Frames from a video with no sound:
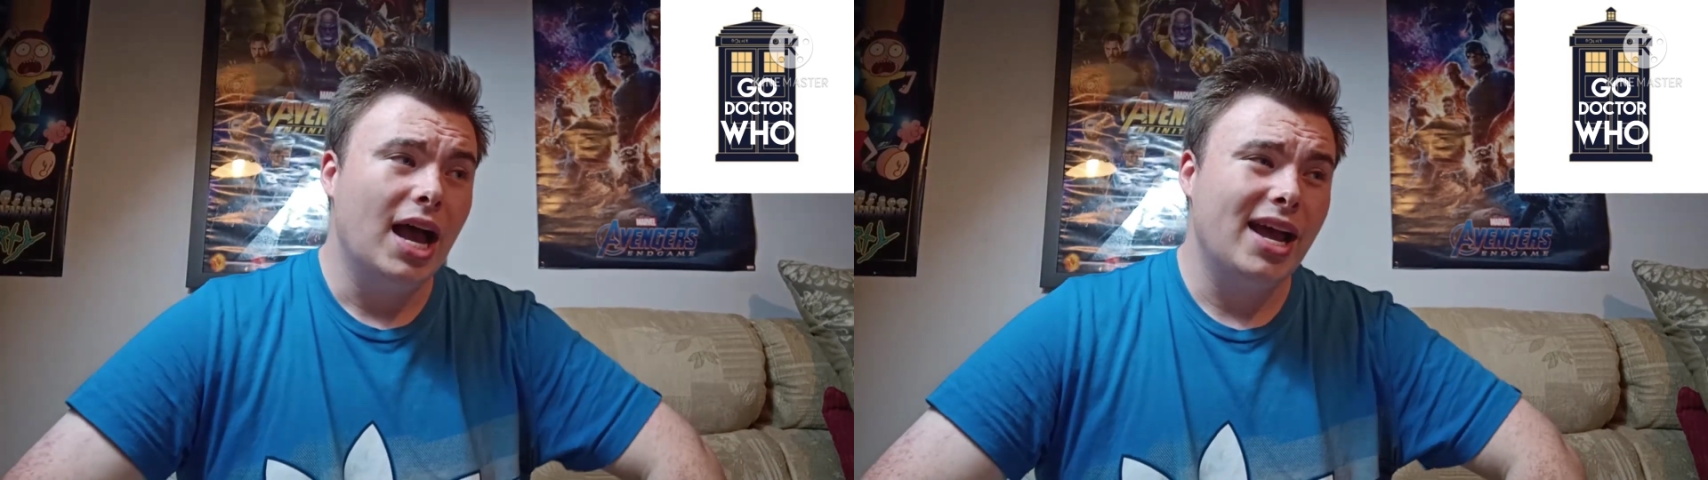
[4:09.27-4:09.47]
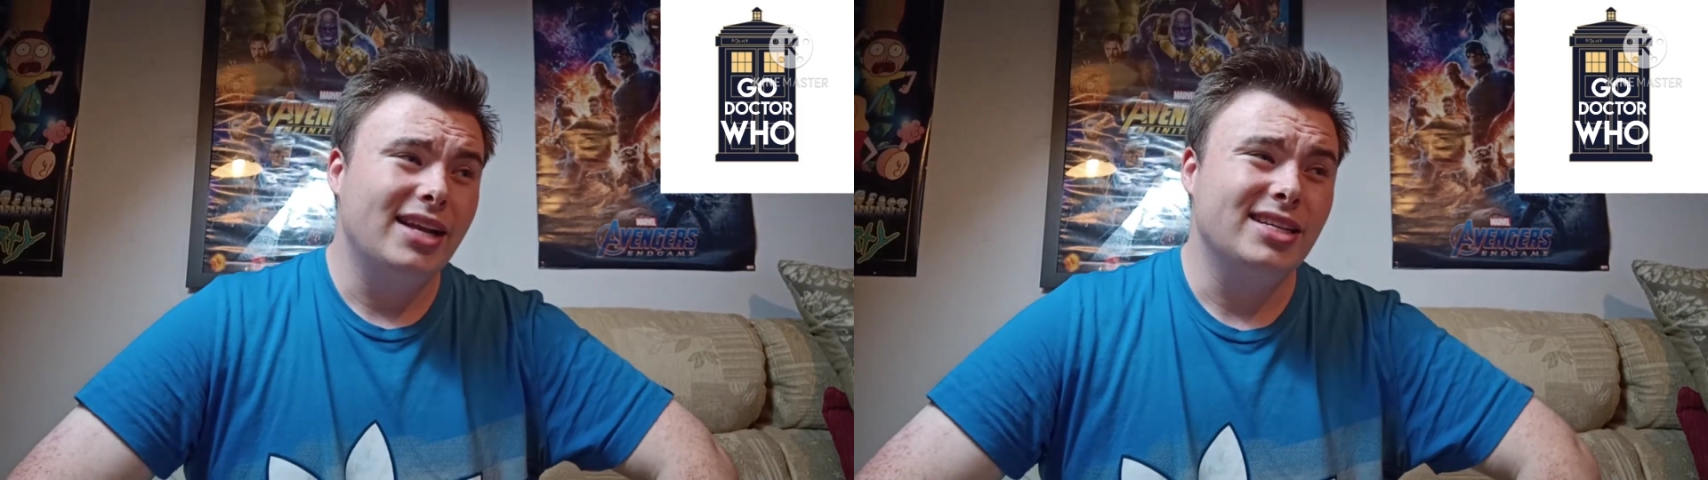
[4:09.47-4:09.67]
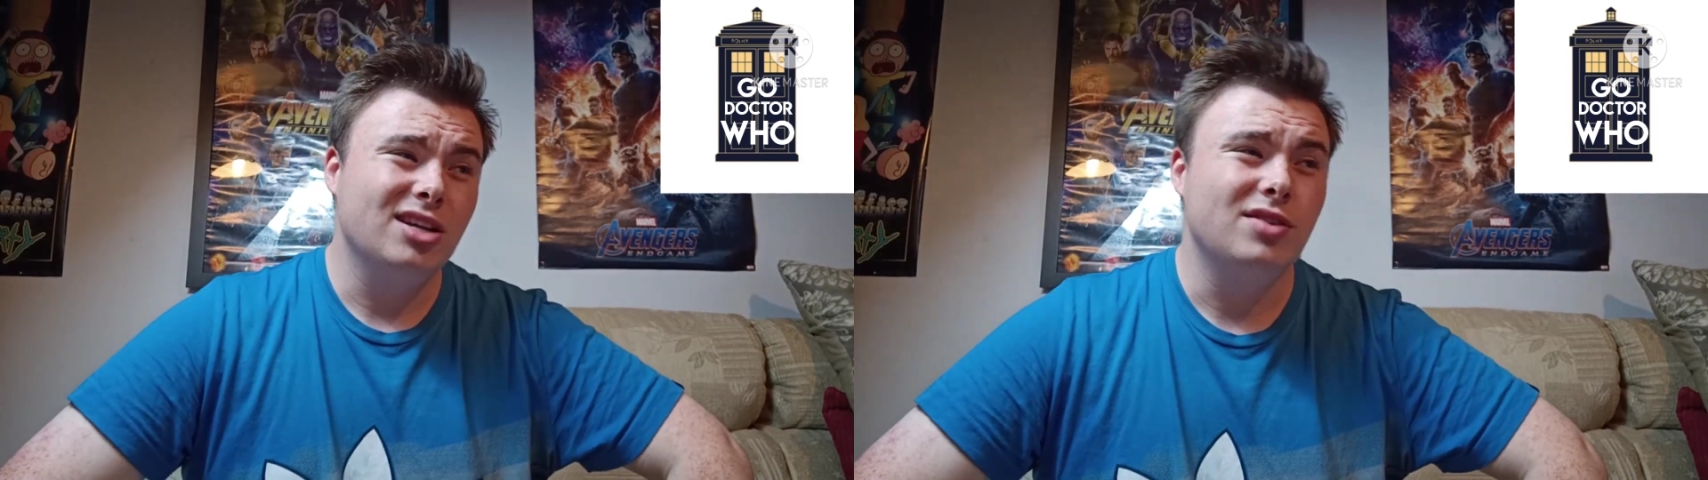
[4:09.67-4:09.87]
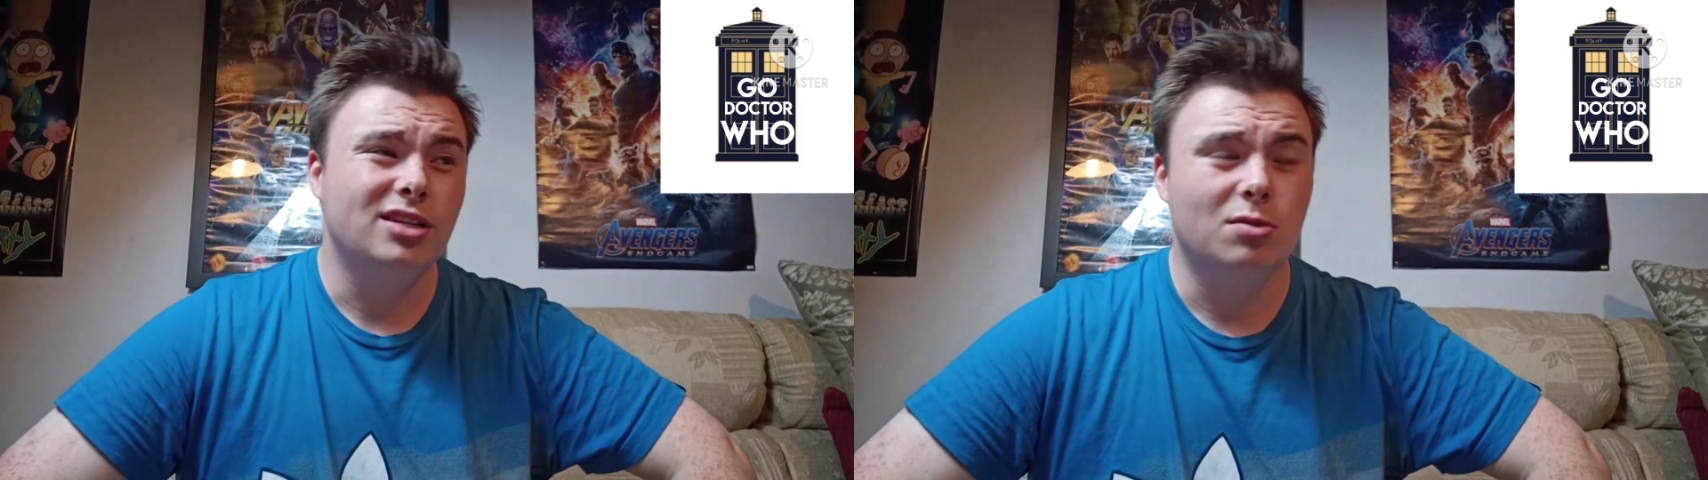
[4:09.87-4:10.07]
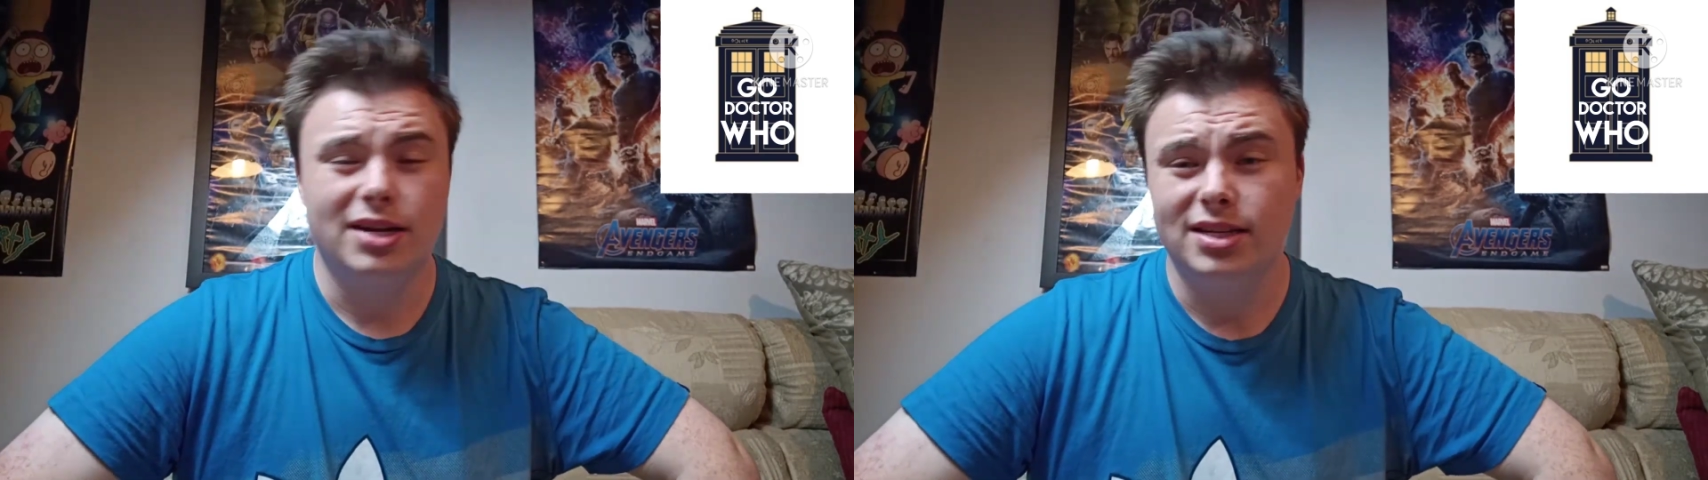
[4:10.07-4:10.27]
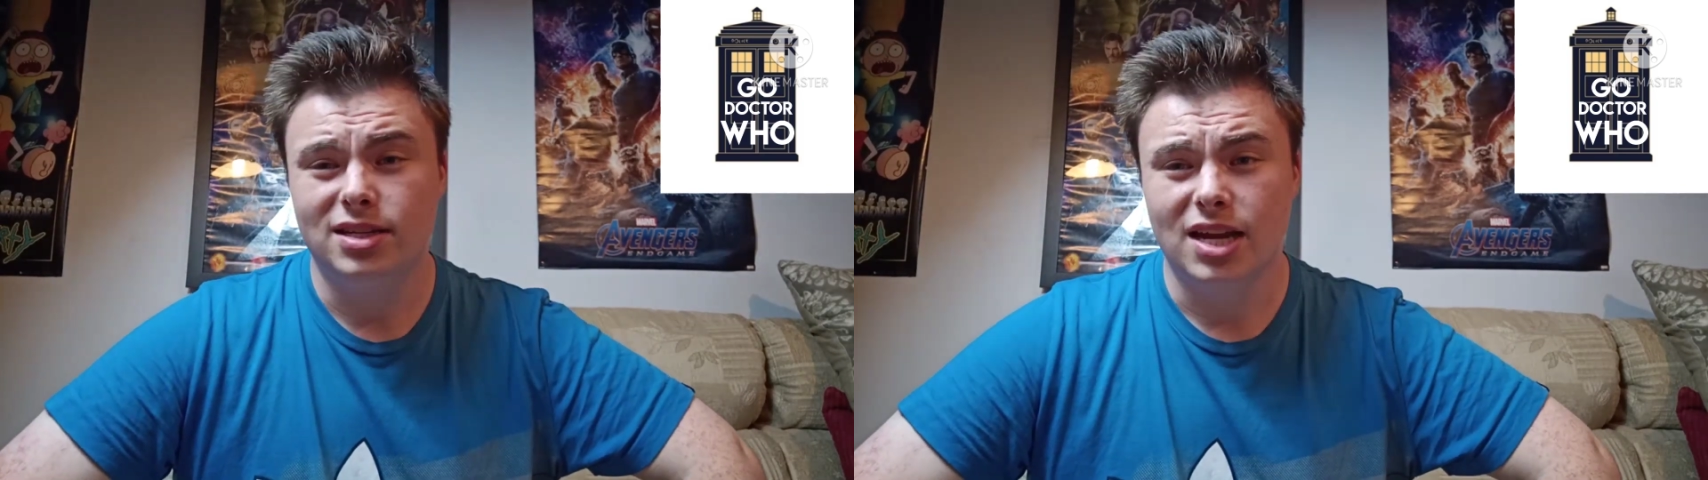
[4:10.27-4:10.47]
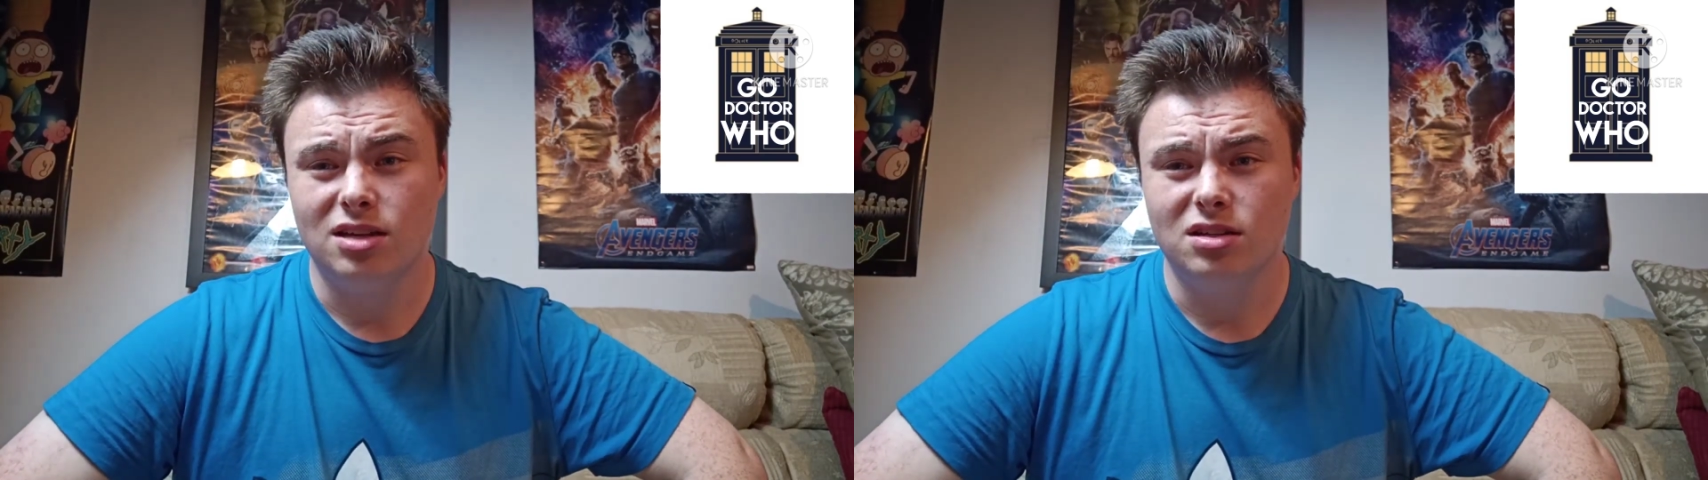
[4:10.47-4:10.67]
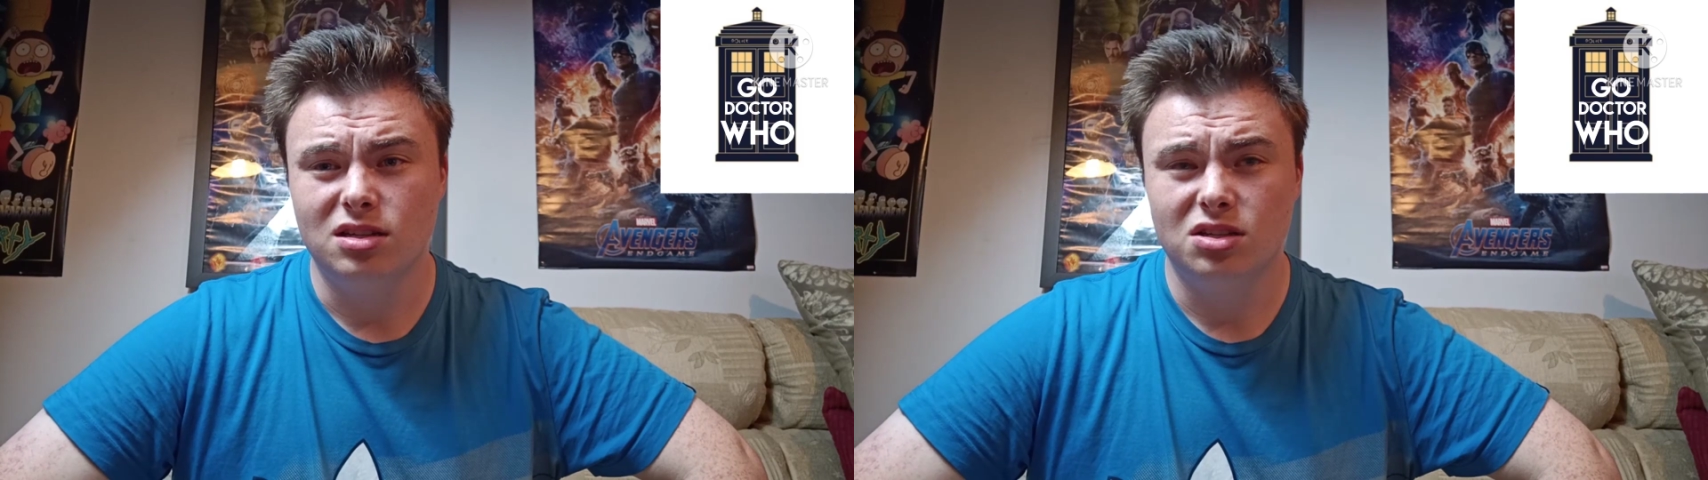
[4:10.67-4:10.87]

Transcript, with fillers: And it's only 20 seconds,